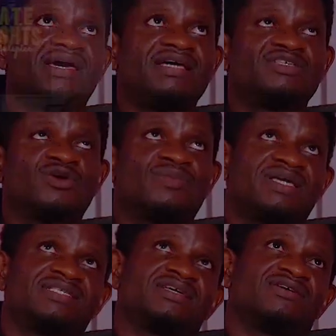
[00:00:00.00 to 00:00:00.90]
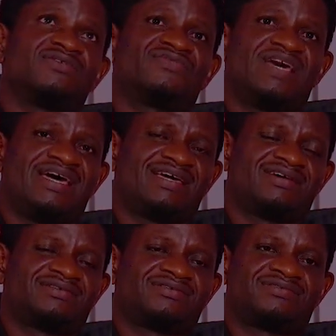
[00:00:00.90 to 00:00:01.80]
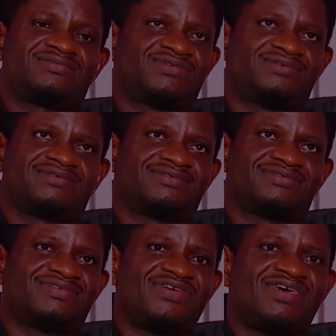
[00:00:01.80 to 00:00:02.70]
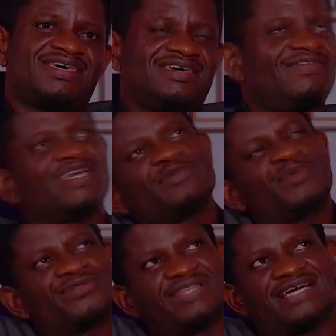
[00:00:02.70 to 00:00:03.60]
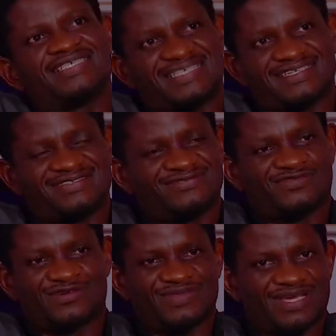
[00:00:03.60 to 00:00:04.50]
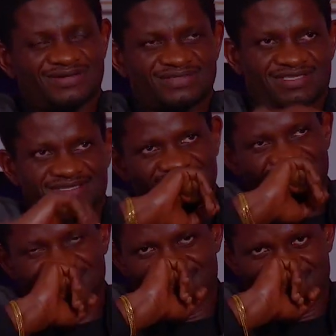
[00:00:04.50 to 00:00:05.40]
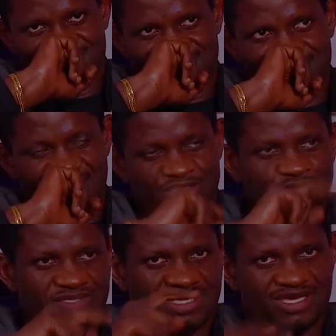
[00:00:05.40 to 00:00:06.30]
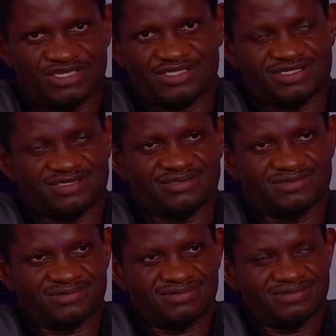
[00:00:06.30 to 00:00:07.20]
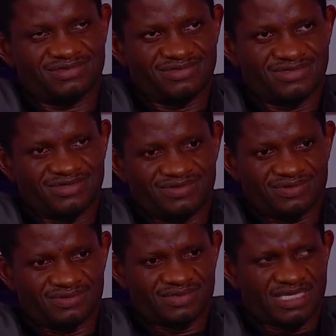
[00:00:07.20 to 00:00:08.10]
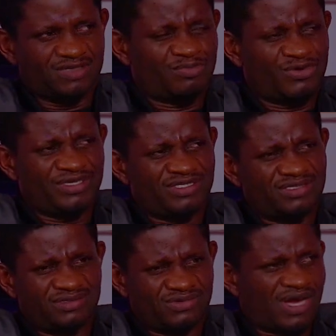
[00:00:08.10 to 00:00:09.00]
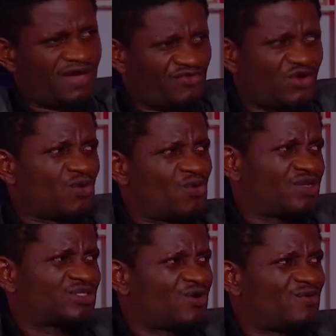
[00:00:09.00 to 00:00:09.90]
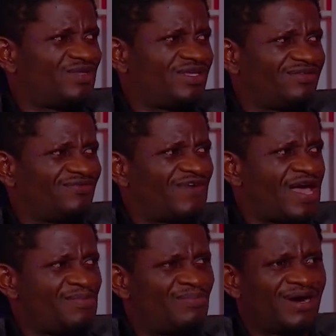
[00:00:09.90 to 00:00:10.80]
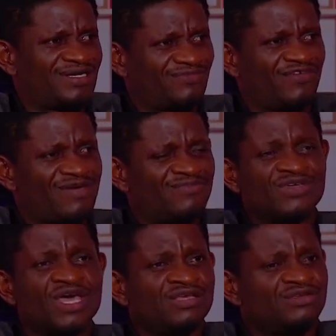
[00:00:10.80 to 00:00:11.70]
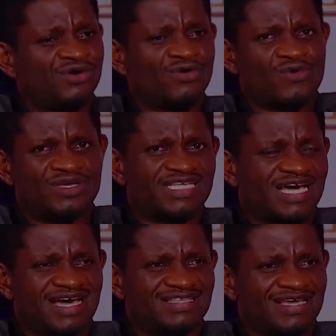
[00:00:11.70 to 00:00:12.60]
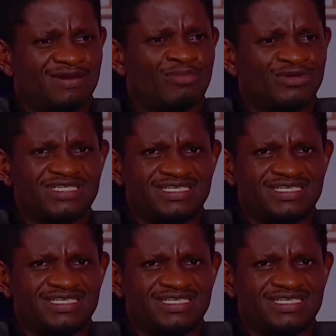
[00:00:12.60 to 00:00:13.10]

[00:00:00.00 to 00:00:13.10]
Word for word: I saw myself like, um, if I keep on dancing from now till at what age at a point you have young ones coming in, vibrant, vib- young ones that their body